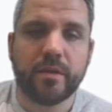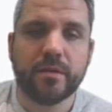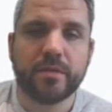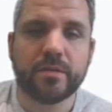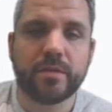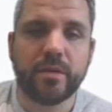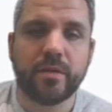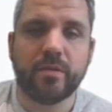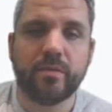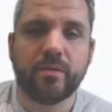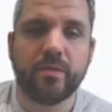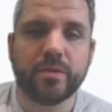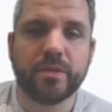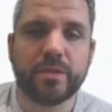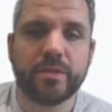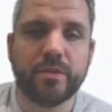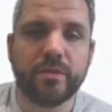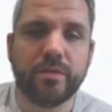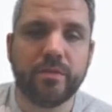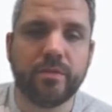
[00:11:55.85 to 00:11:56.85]
So we'll
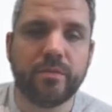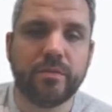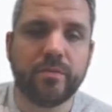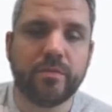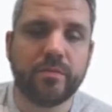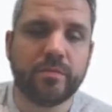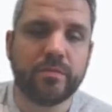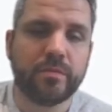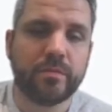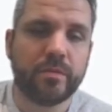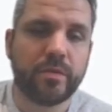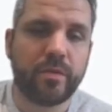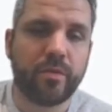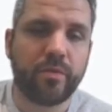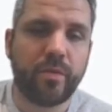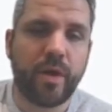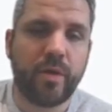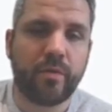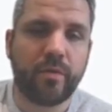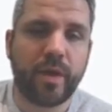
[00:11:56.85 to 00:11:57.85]
just do
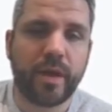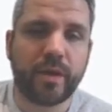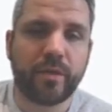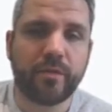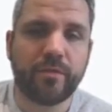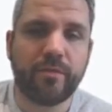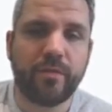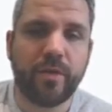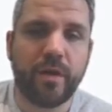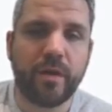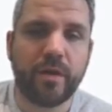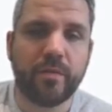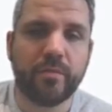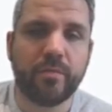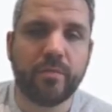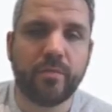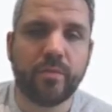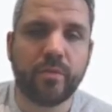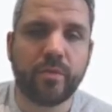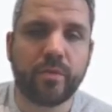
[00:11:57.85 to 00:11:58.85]
a regular font.
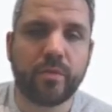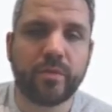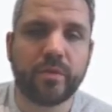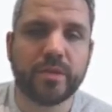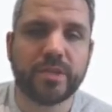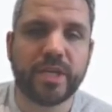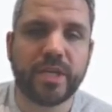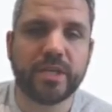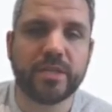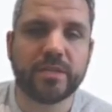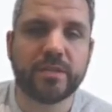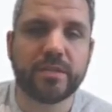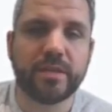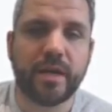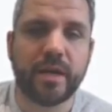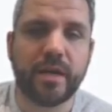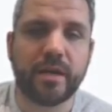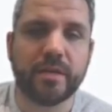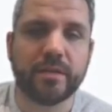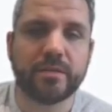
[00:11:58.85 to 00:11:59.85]
We're going to change the
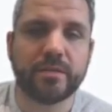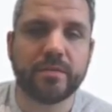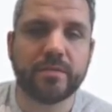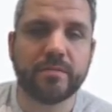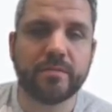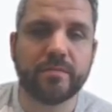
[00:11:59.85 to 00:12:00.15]
size.